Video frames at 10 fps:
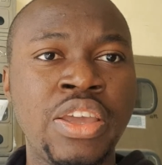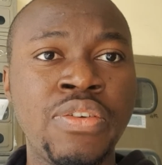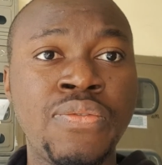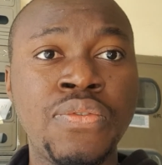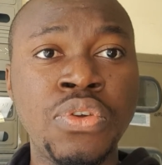
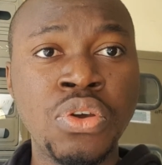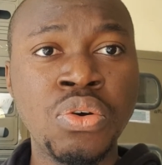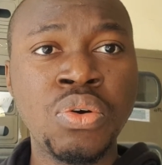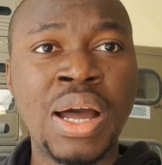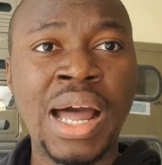If
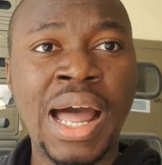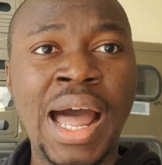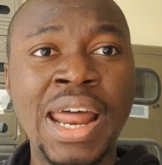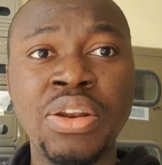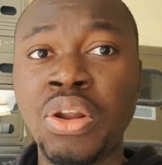you
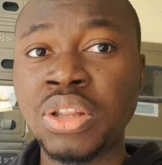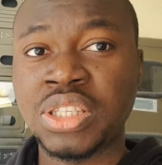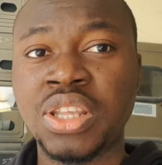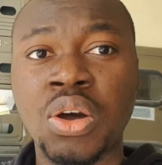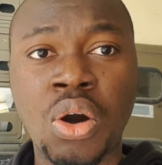are
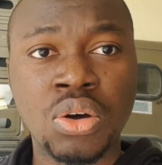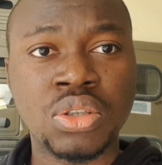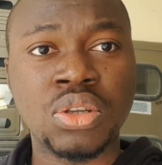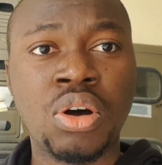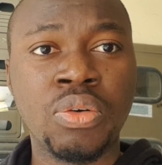not the
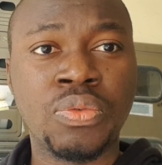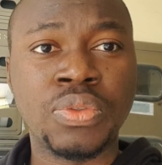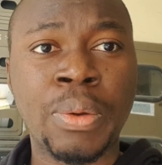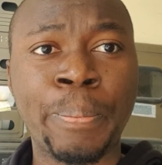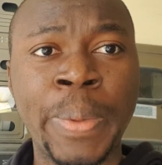cause of
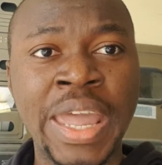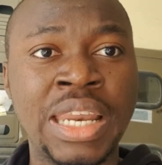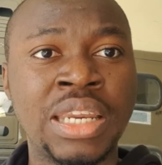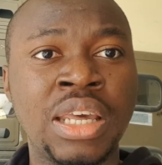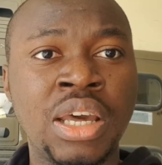the
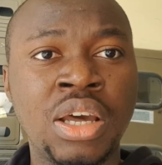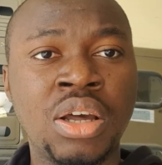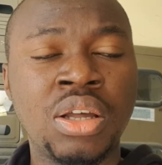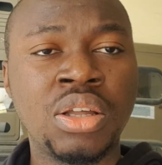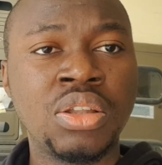pain,
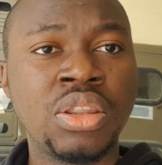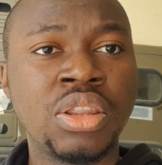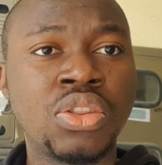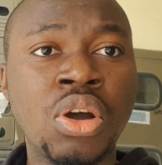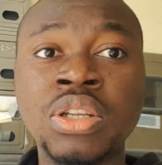
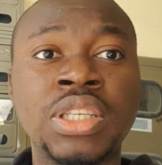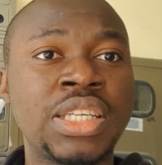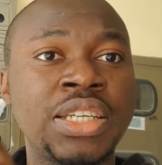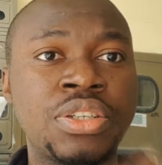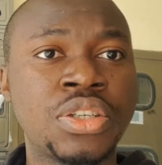don't
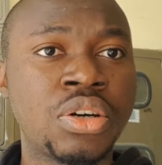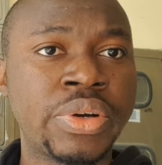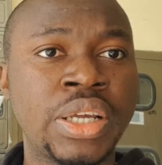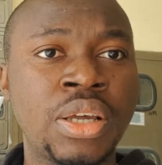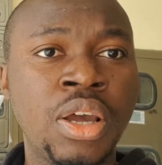say sorry.